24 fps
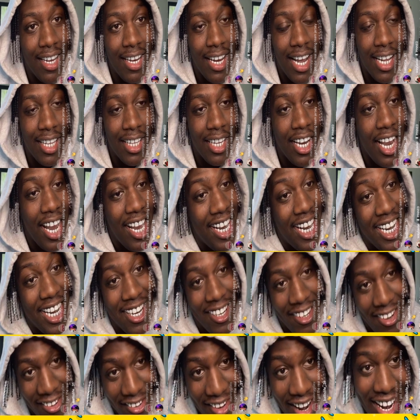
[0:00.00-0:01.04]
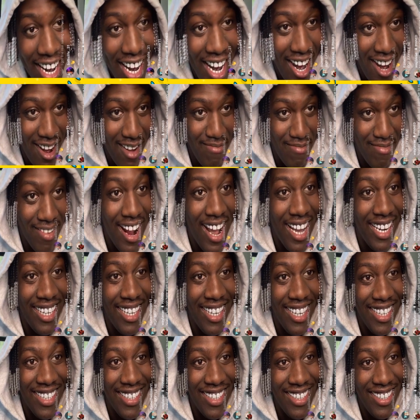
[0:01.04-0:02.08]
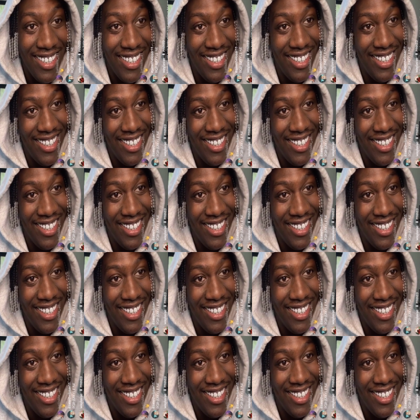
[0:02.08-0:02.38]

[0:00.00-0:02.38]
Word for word: He got the great hair products.